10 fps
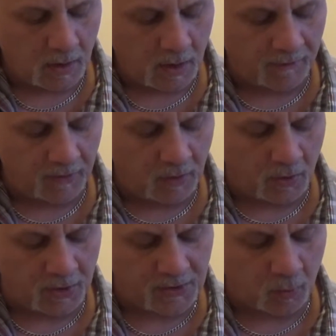If you
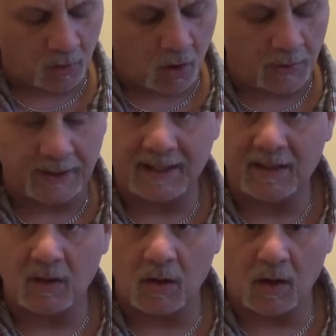notice, we're going
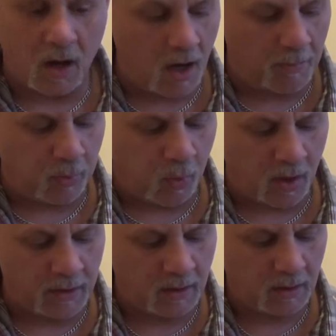up
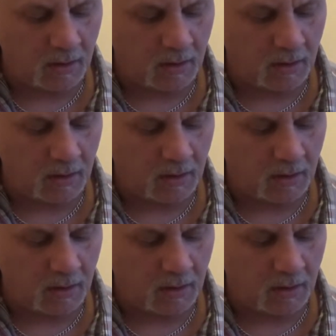1